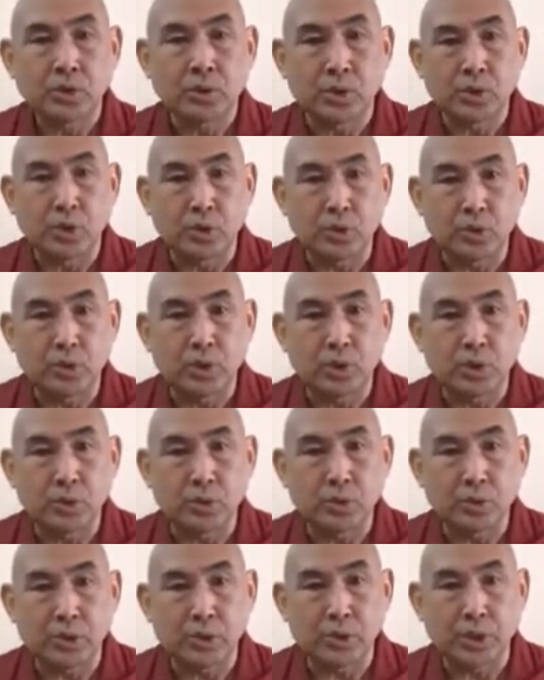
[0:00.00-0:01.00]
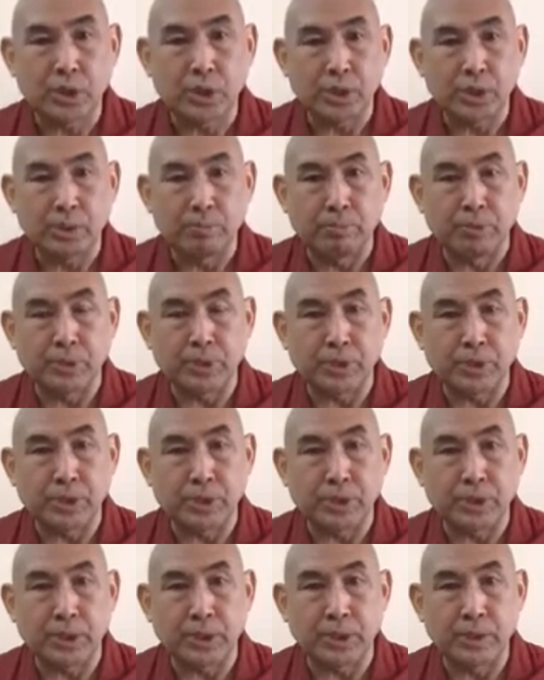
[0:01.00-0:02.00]
In order to generate
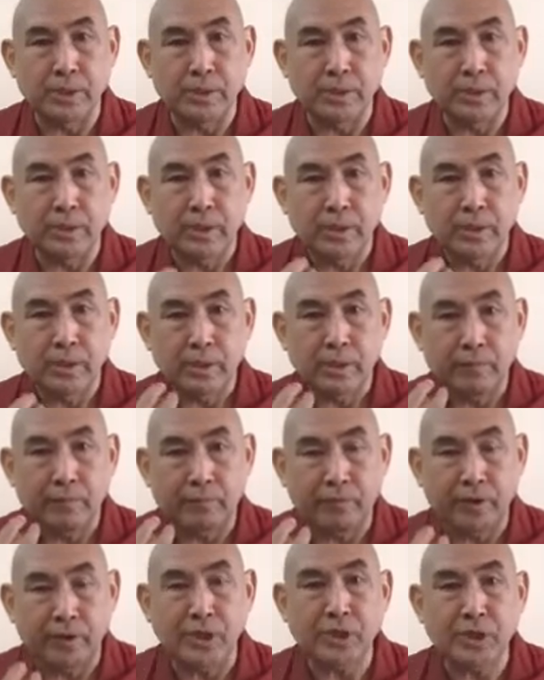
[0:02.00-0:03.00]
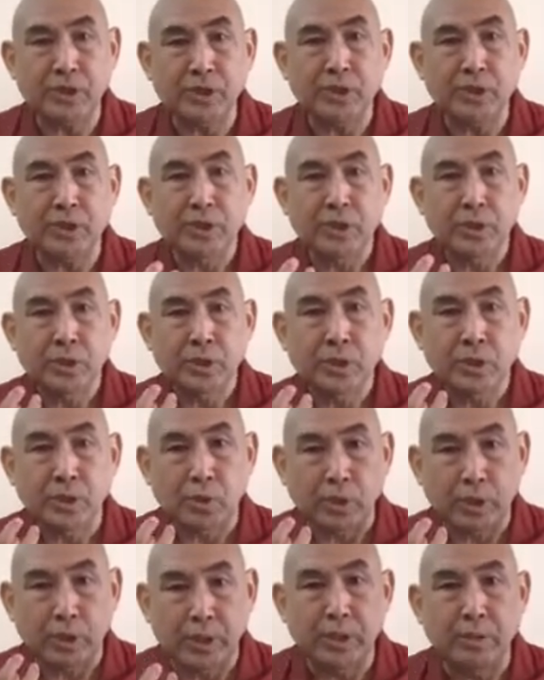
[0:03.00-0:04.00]
bodhicitta, the first,
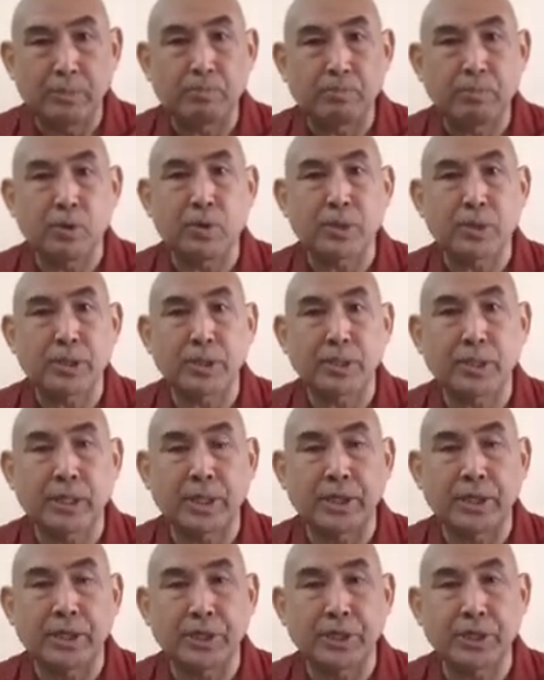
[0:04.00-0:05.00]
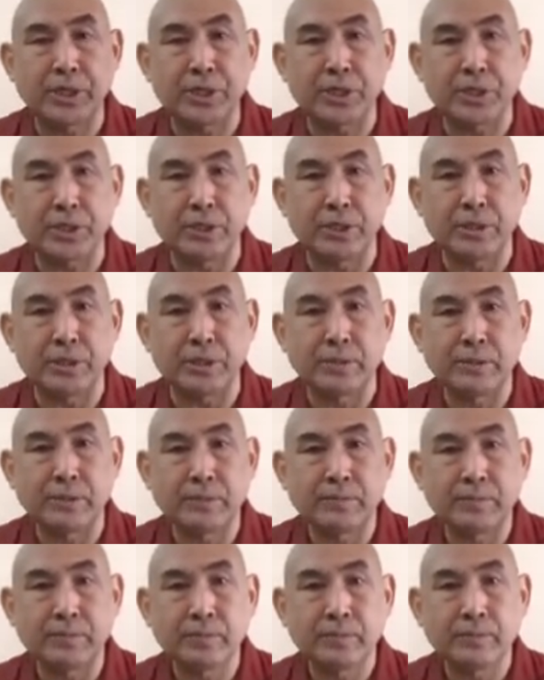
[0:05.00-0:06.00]
the important condition
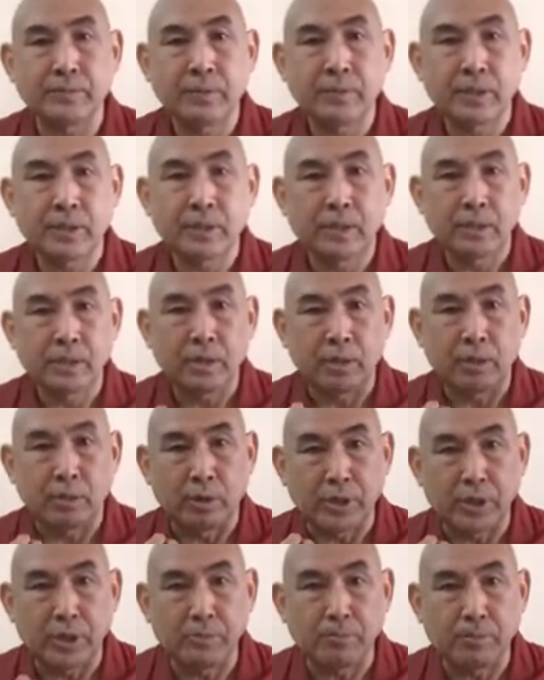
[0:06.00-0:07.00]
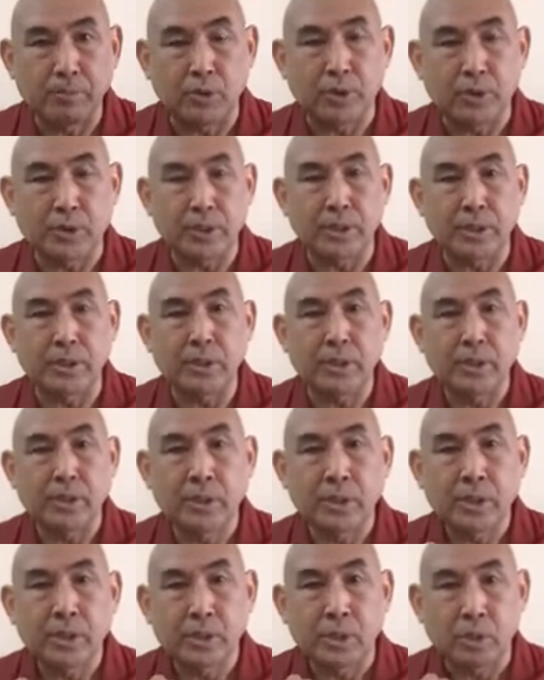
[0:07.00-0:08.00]
or important
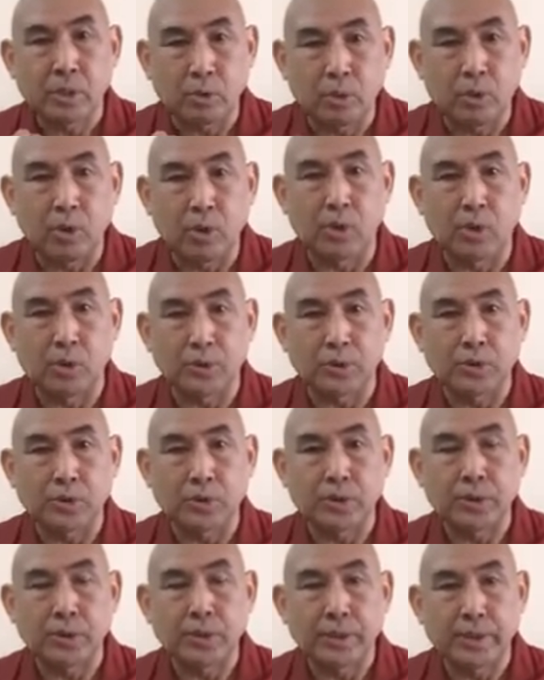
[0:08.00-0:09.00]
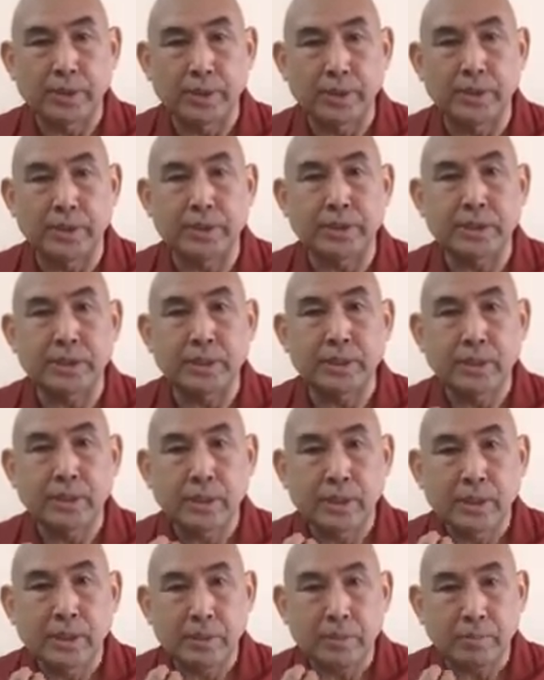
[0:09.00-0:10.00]
the cause is
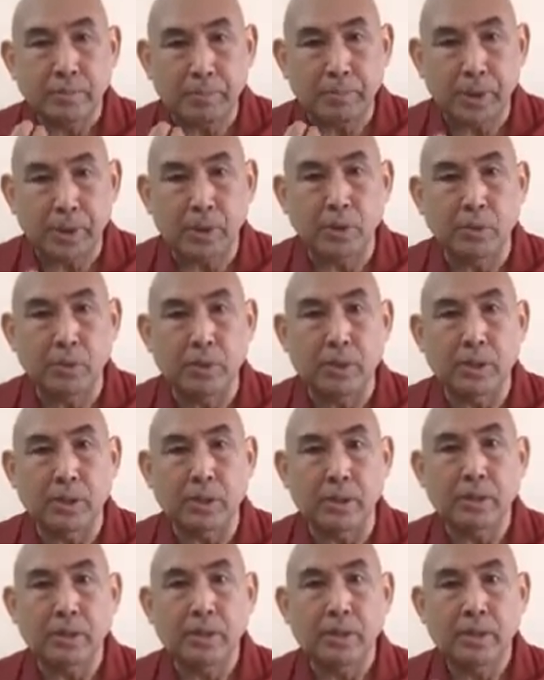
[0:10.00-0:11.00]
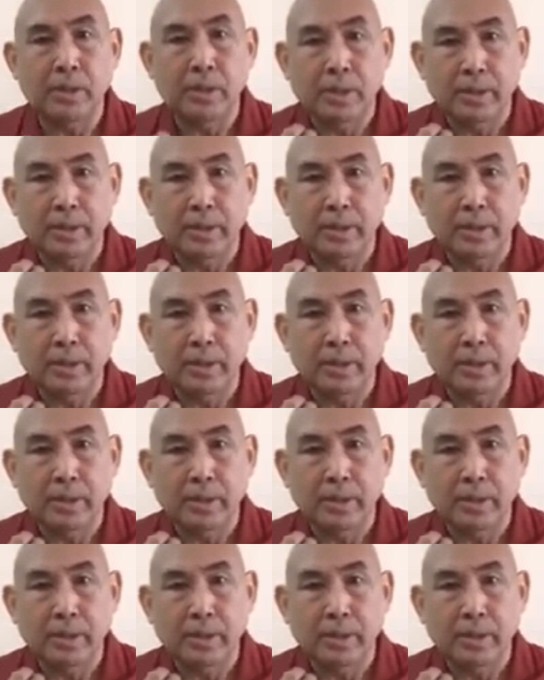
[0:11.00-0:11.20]
pure,